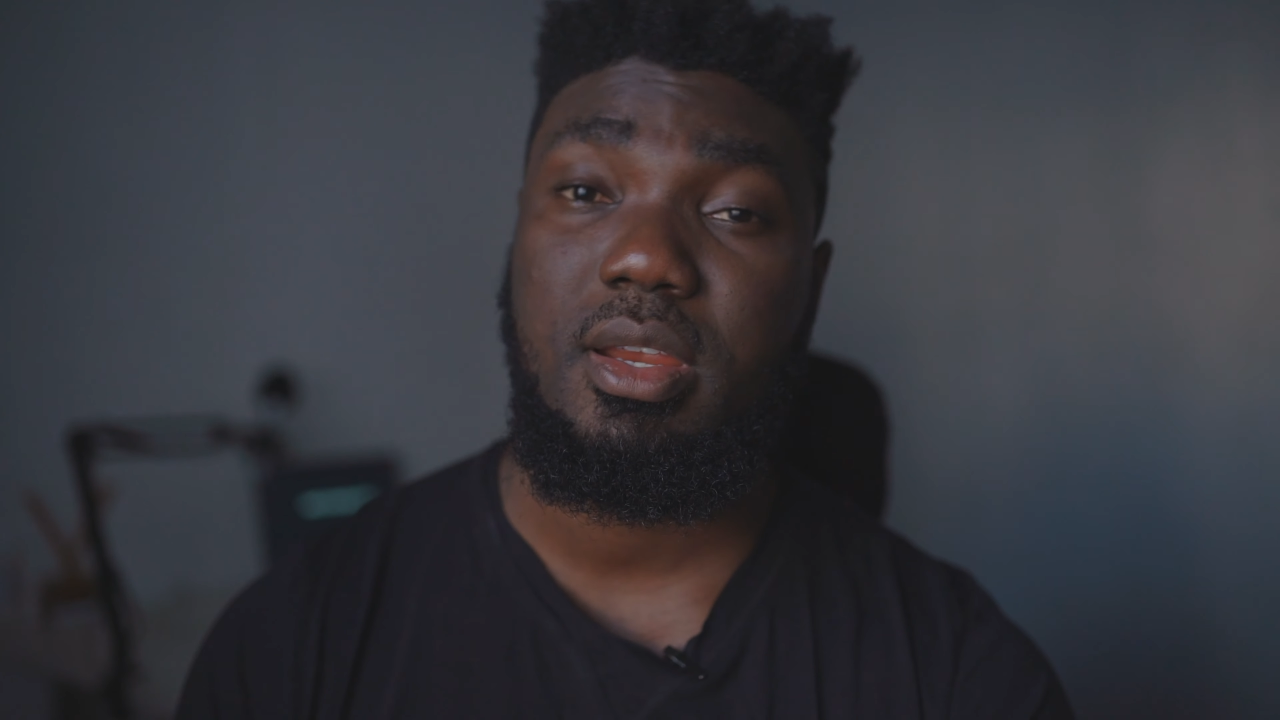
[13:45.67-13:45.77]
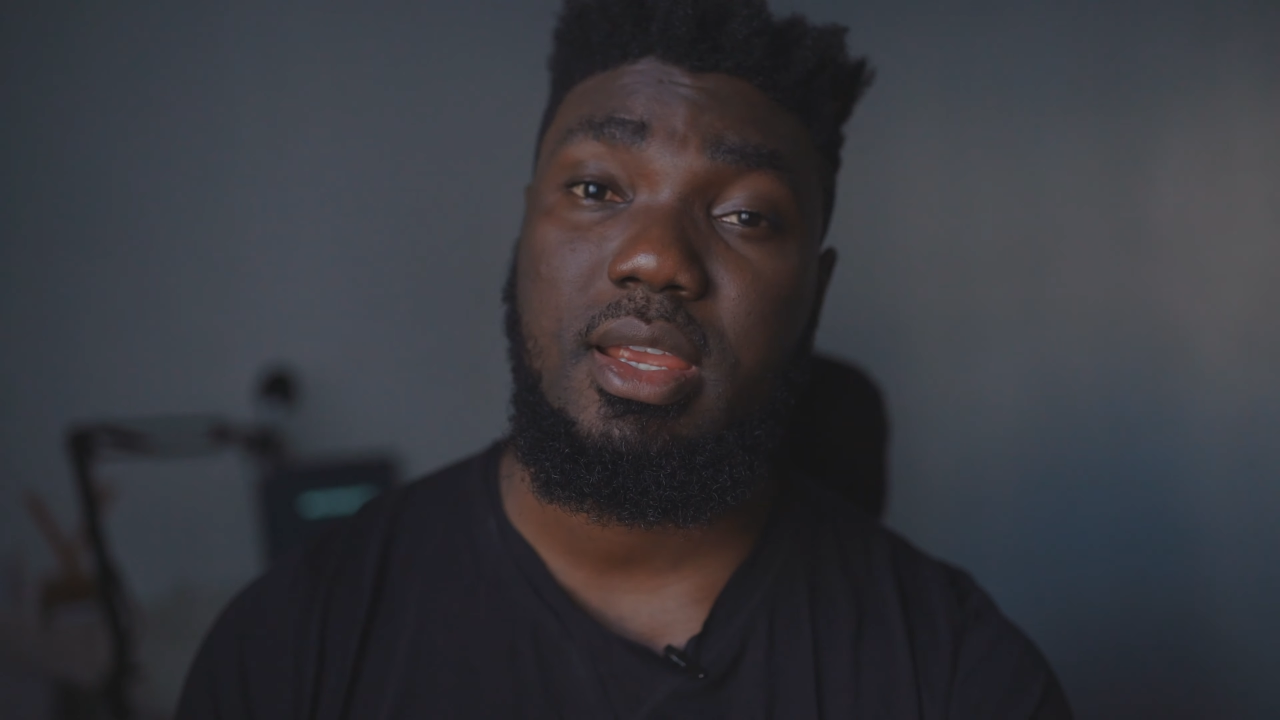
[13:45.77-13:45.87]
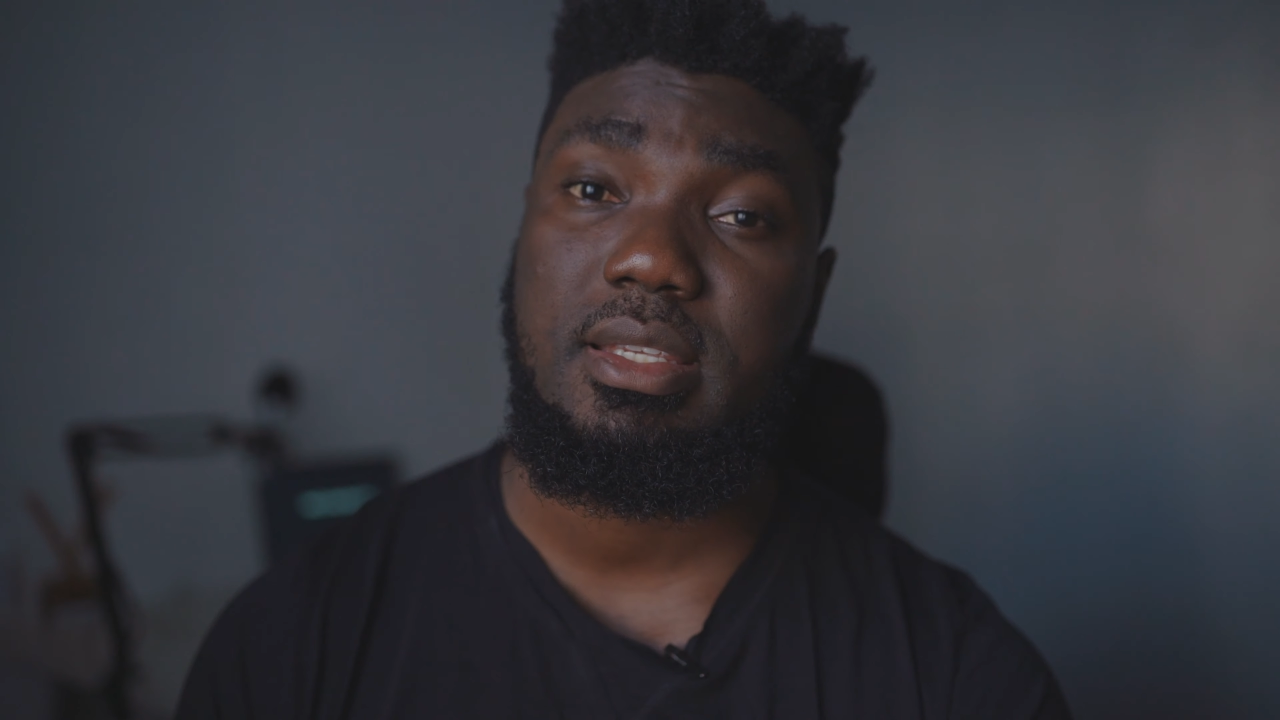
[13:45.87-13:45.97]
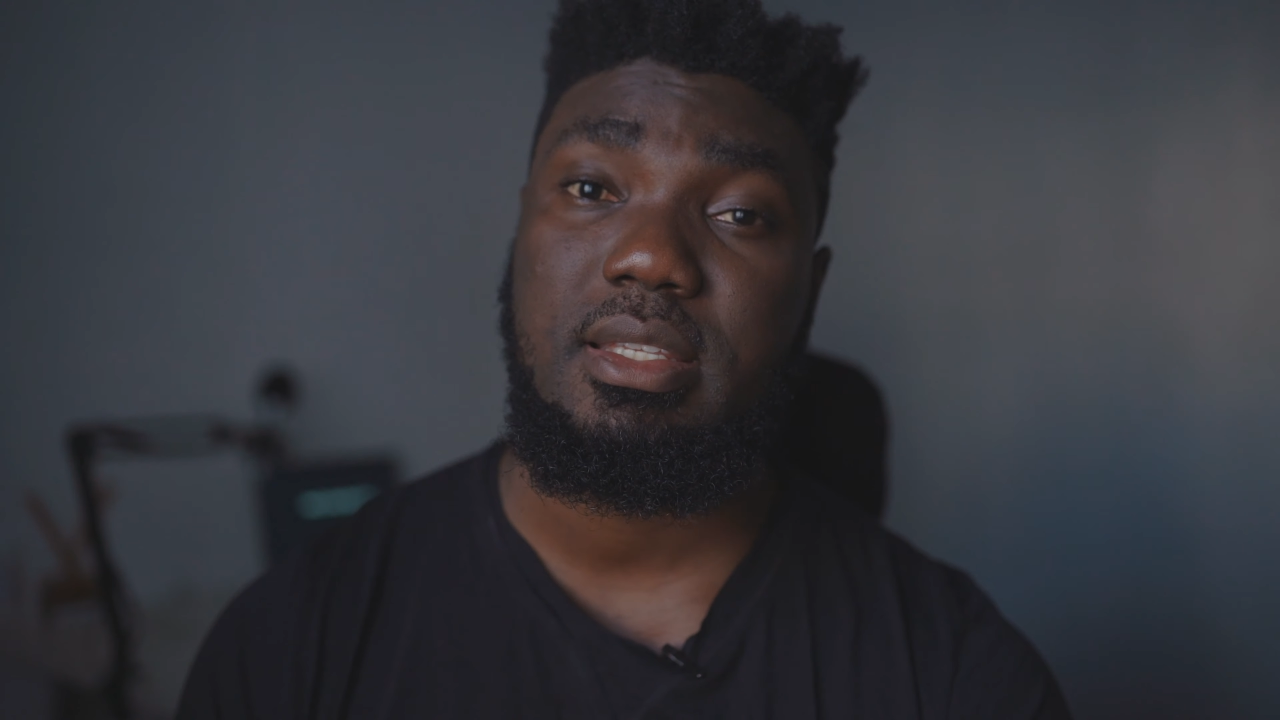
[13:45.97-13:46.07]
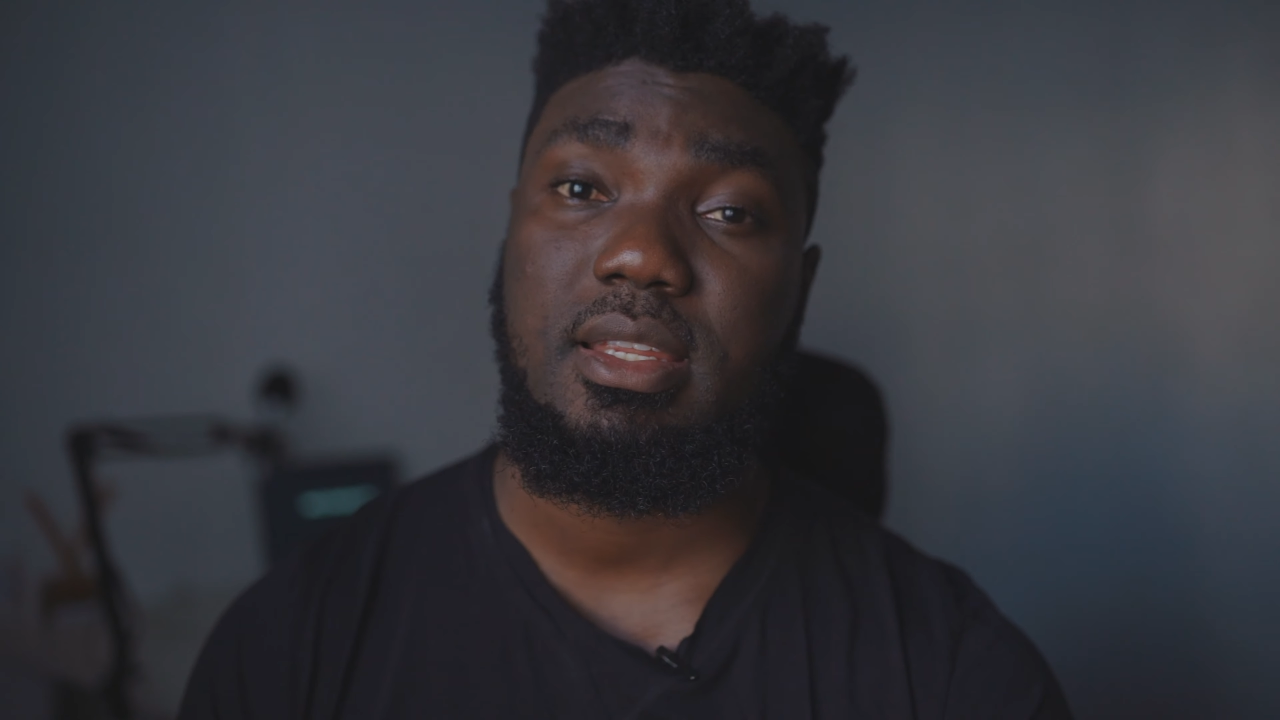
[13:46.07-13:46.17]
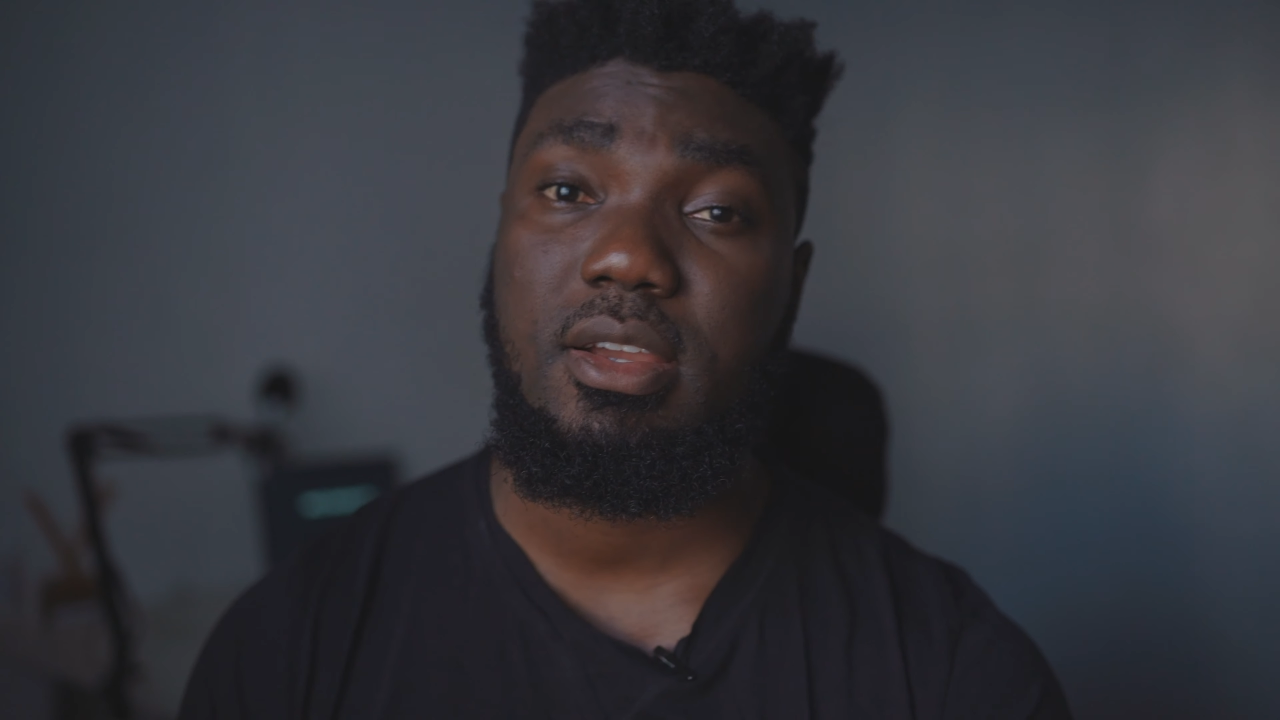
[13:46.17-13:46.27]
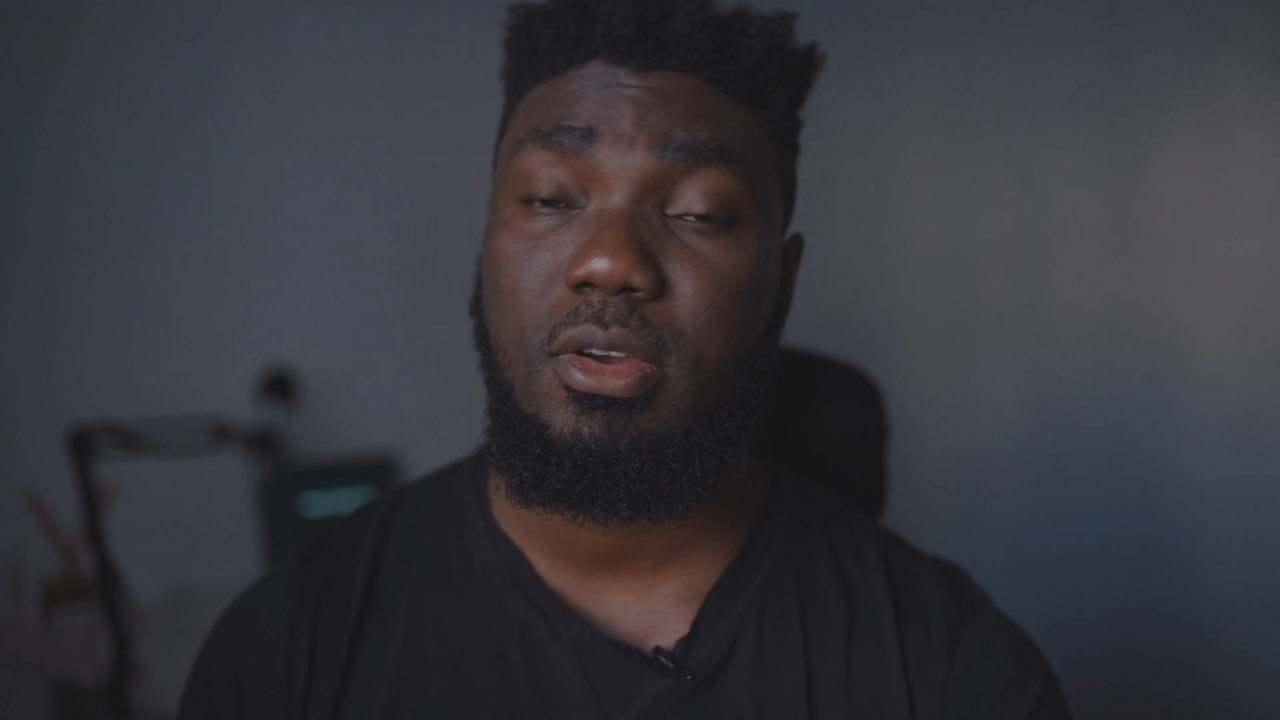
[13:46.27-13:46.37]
yesterday.